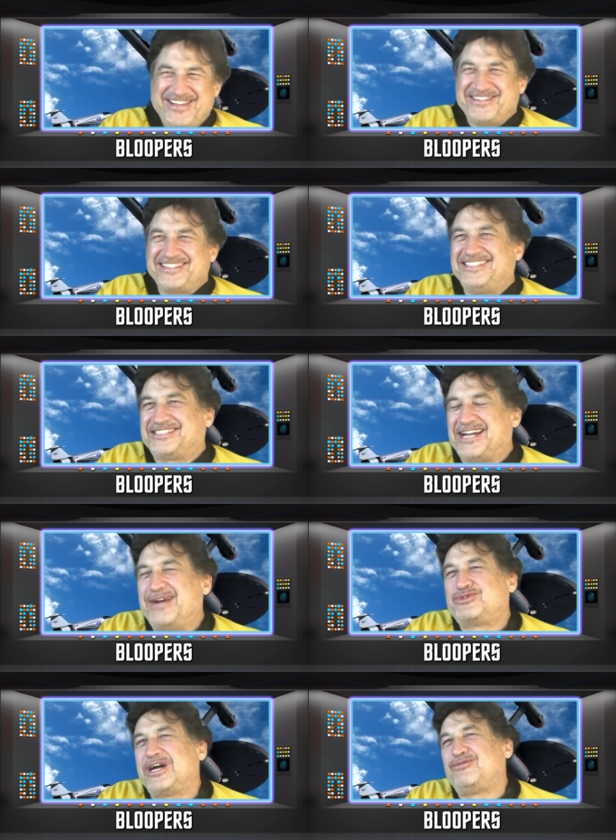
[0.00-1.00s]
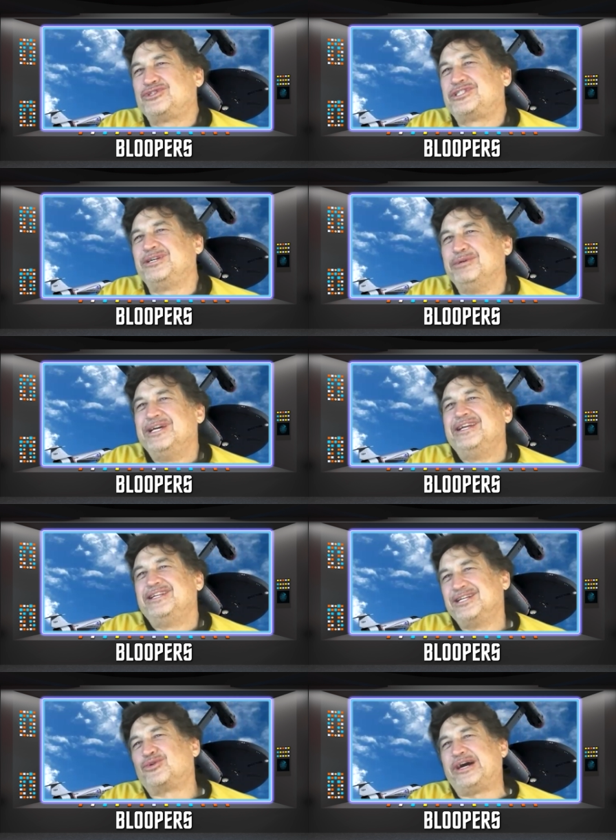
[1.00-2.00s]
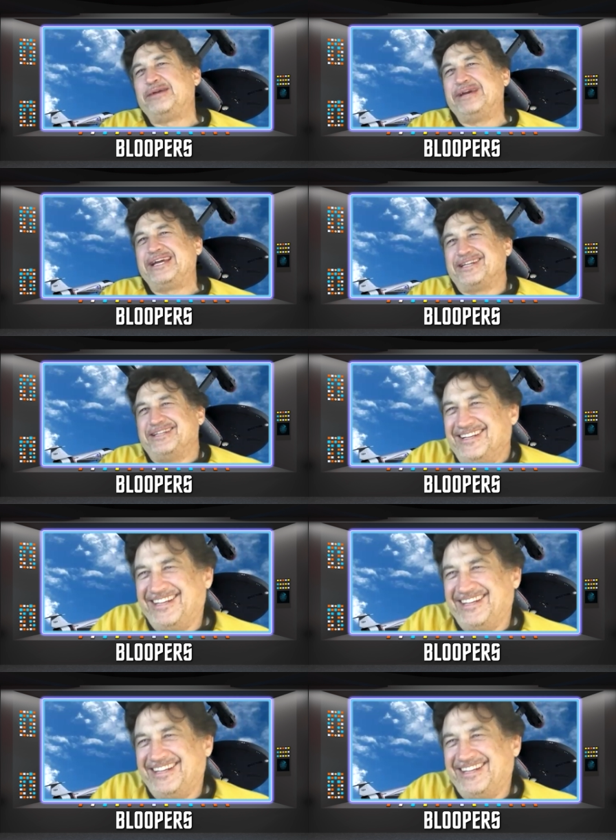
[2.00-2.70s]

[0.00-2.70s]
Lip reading: little time travel ship didn't quite make it.